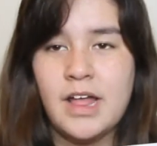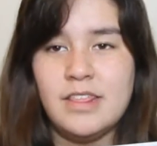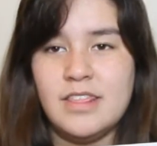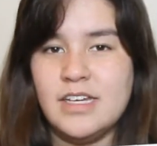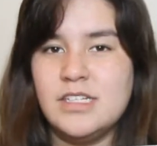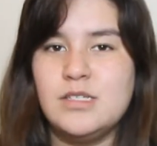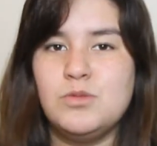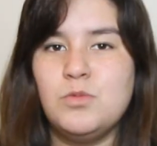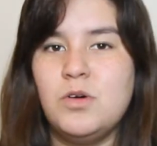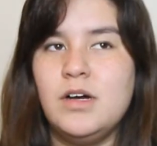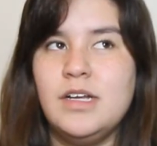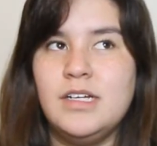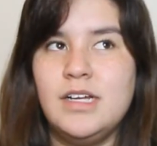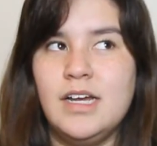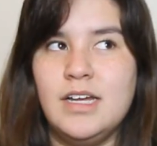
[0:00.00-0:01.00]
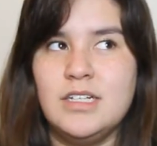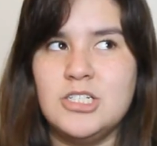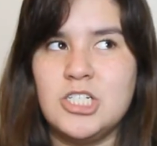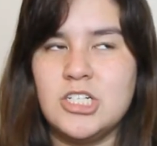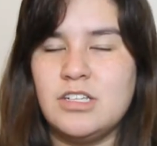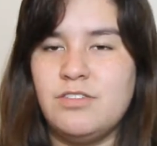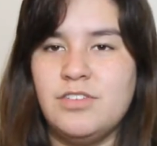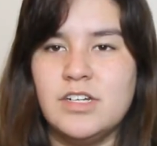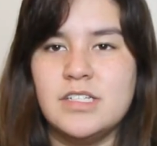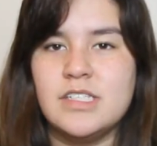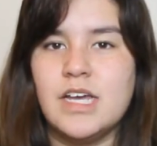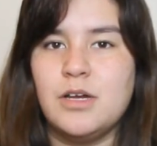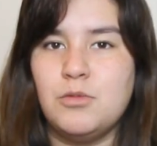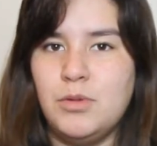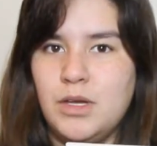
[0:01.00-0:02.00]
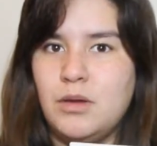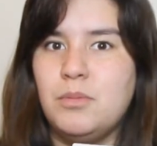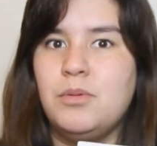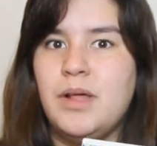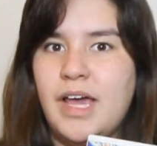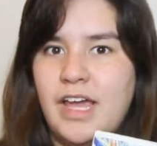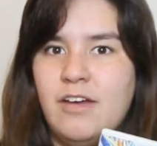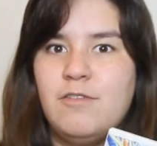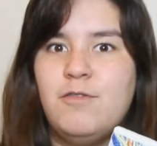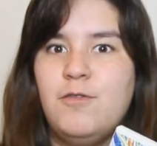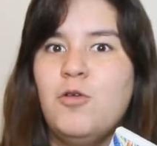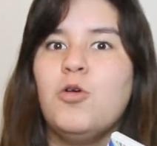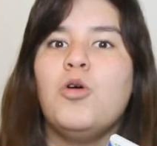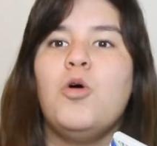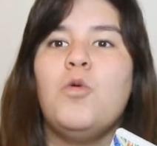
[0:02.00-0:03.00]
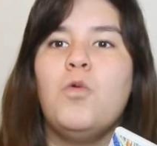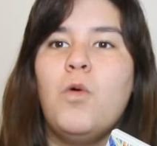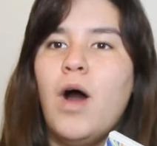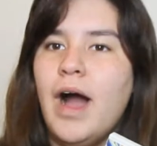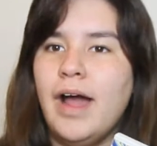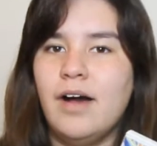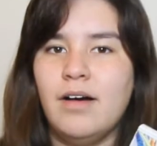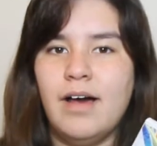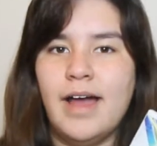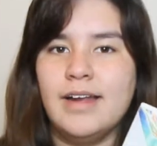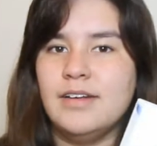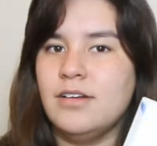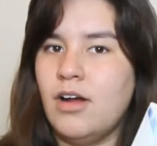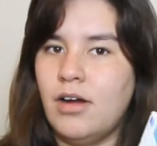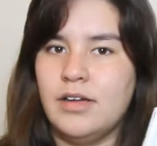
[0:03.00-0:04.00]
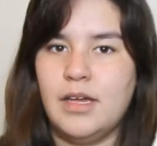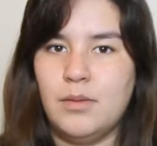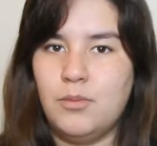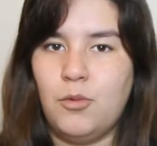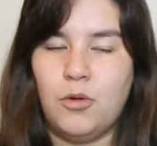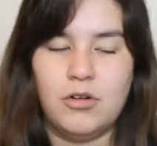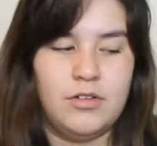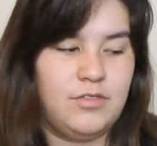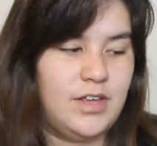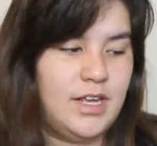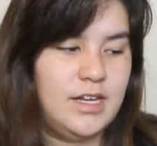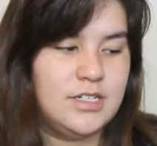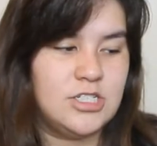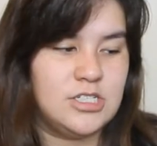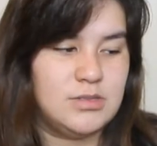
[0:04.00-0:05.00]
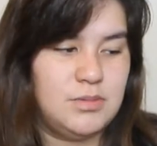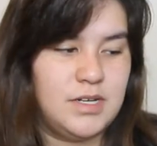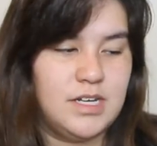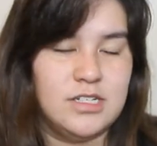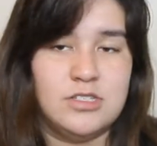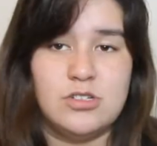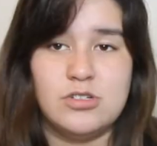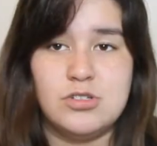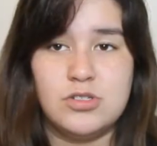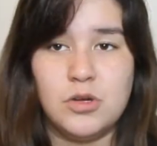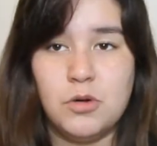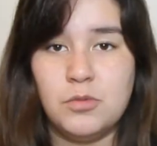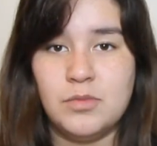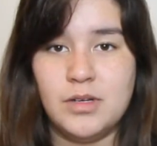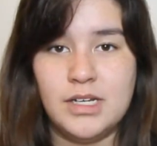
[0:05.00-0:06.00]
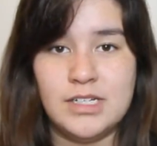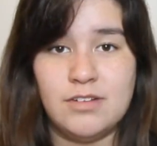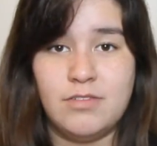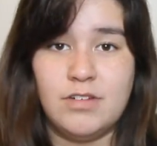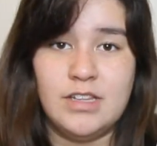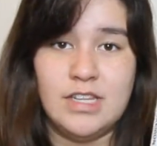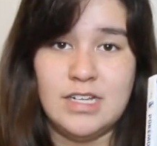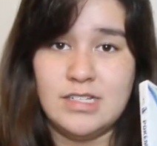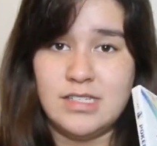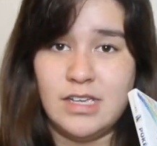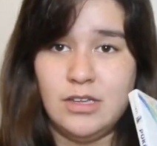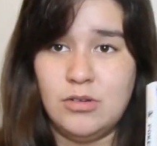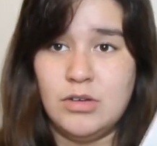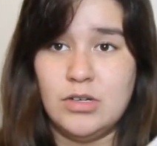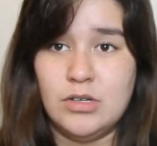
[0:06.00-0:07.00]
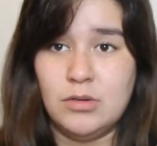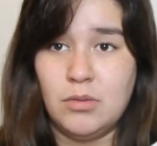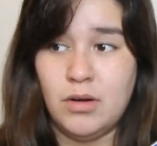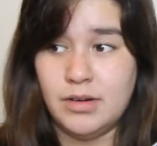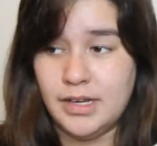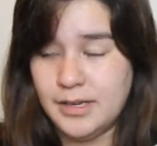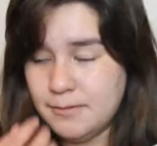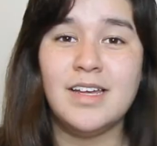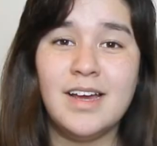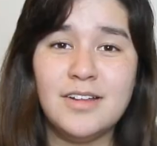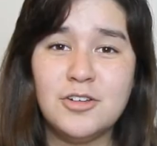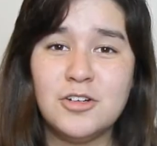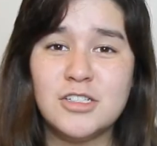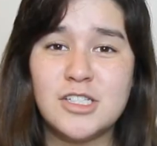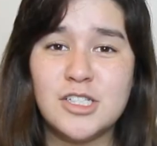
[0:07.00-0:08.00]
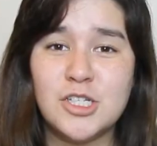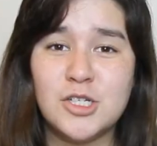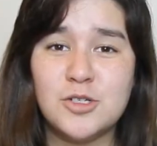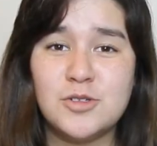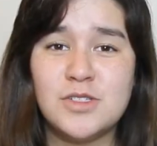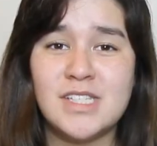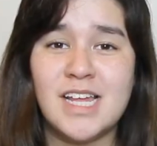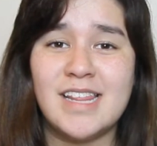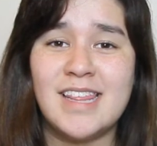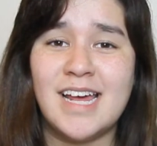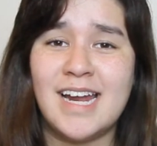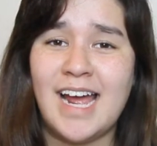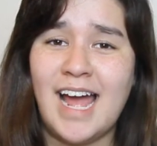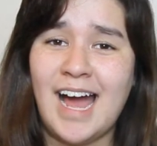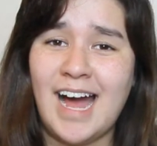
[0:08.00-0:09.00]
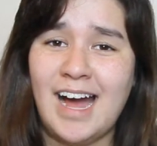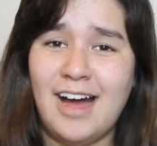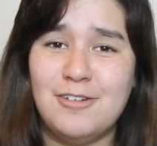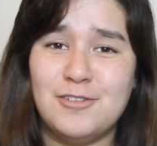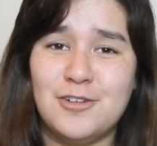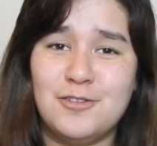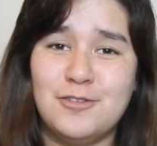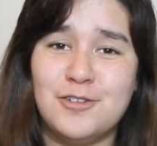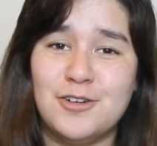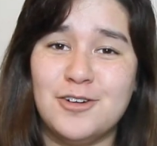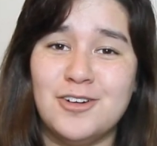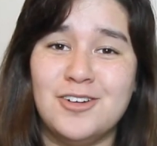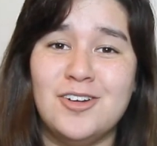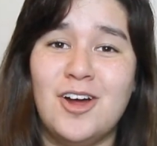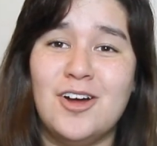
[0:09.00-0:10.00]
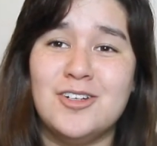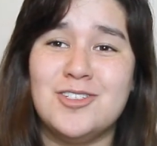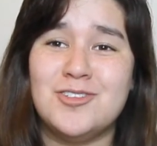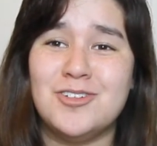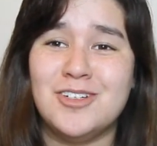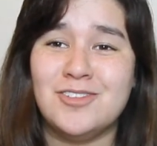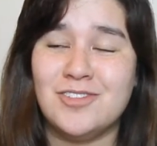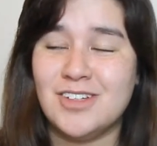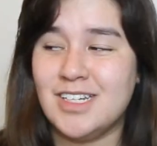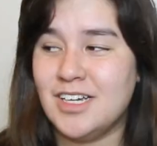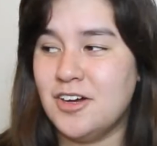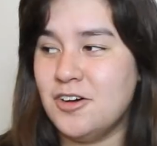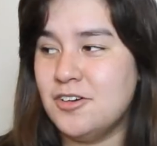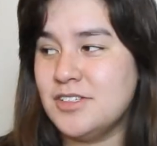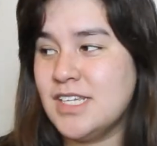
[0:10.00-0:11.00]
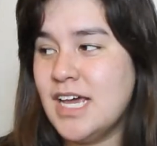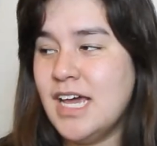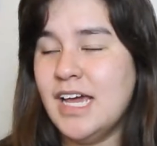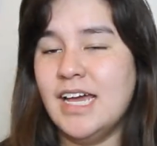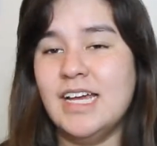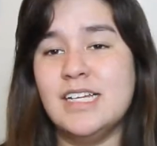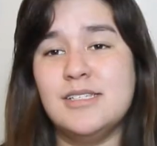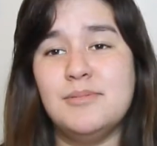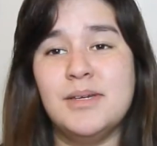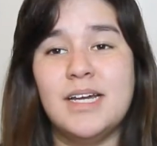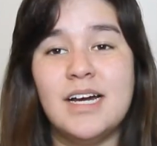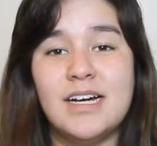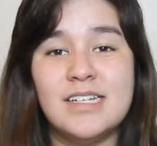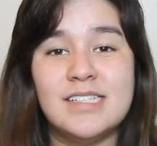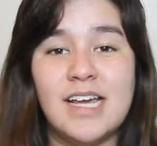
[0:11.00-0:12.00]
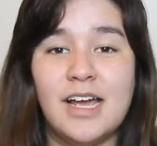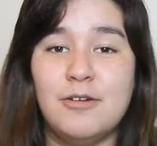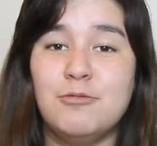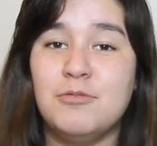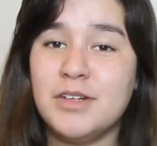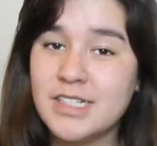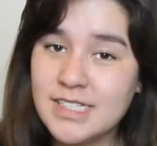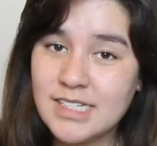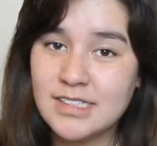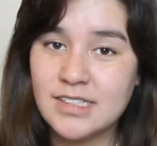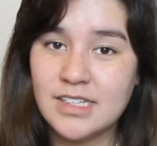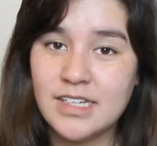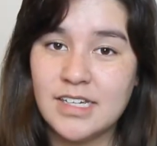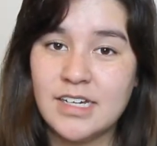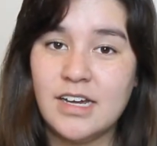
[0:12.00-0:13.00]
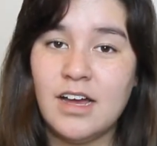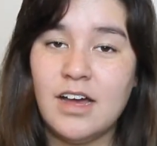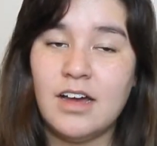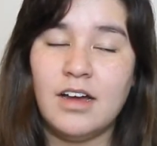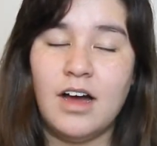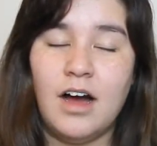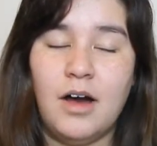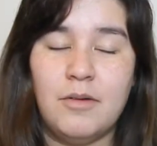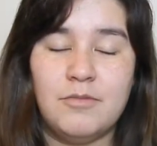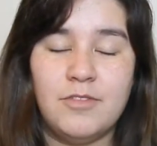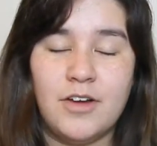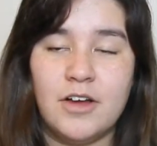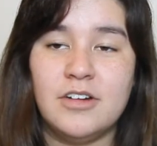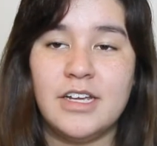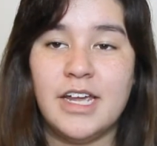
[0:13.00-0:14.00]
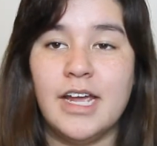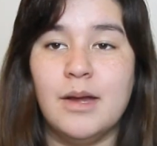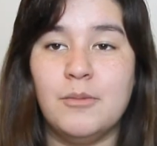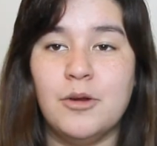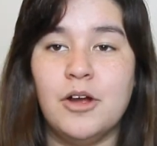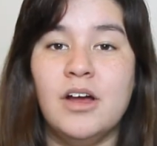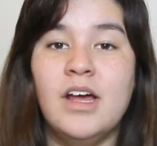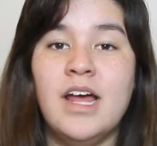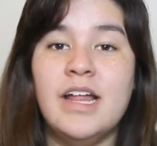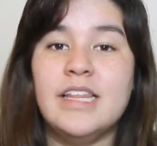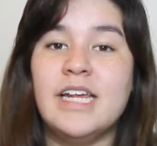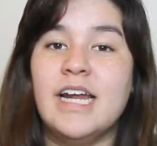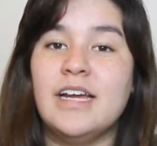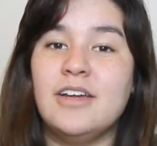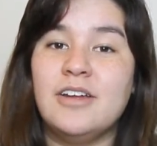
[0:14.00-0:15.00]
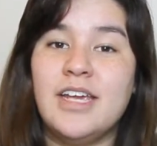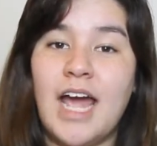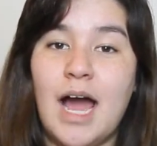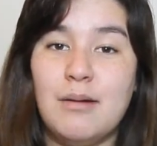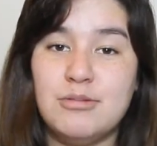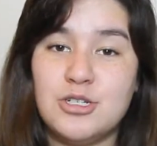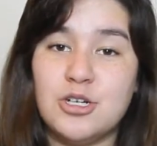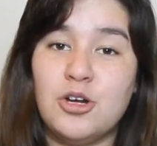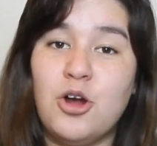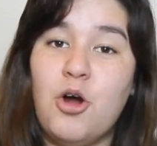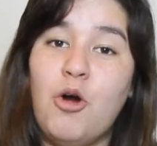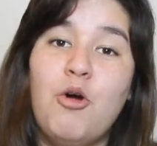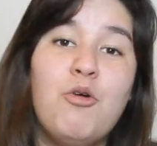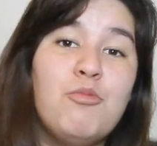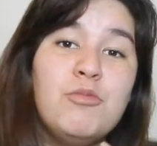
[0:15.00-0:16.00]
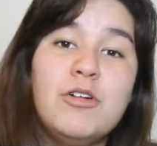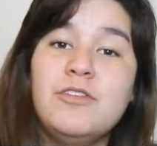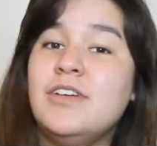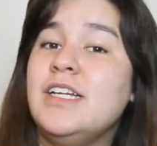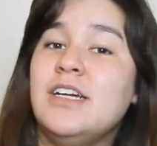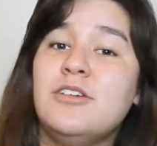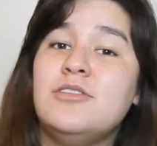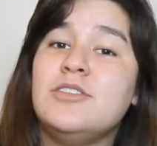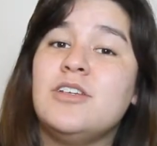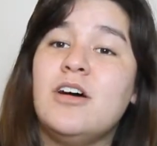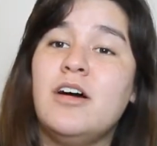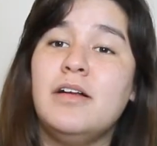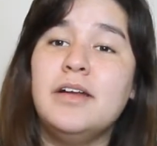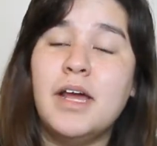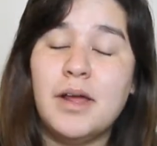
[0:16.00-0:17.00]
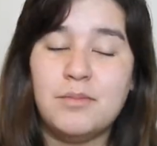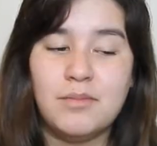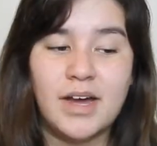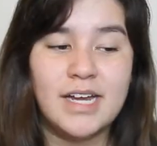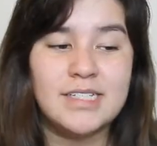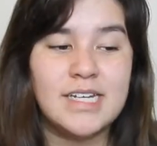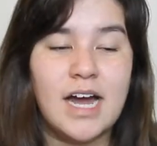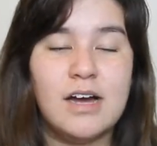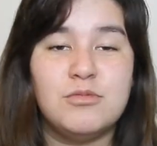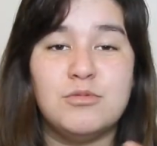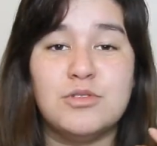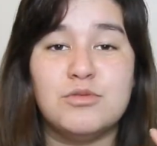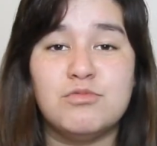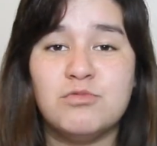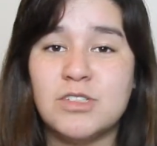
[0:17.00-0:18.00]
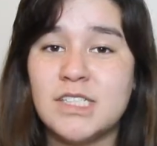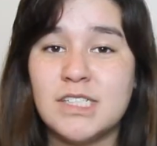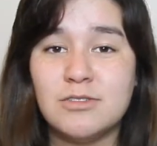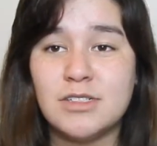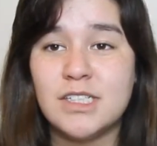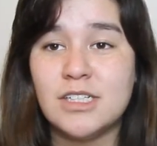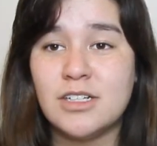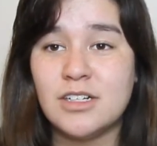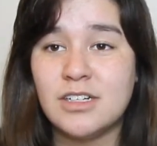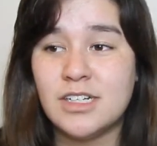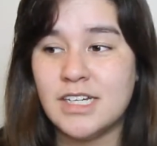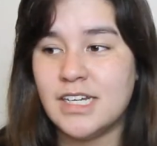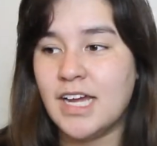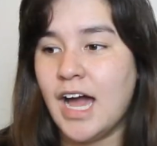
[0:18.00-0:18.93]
This one just feels like we could play it for a while and not get bored of it, just because there's so many different things that you can do on it. The other excuse that I have for not doing videos is because I recently found a camera that I could capture home videos on, and my dad was really good. He